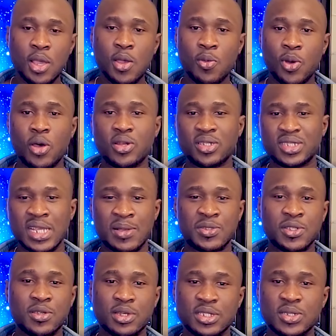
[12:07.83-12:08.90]
While on the
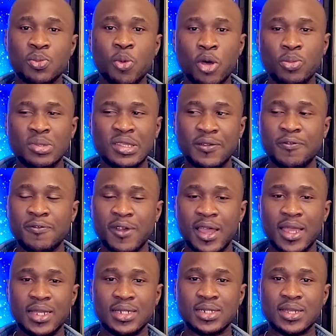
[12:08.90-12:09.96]
Samsung, it's more
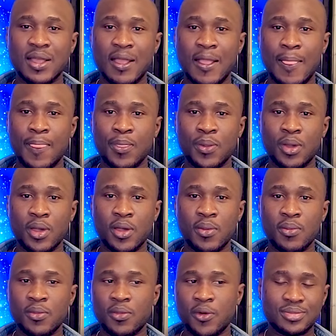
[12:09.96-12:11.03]
defined, and
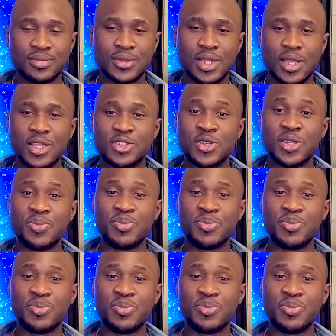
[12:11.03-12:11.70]
it's only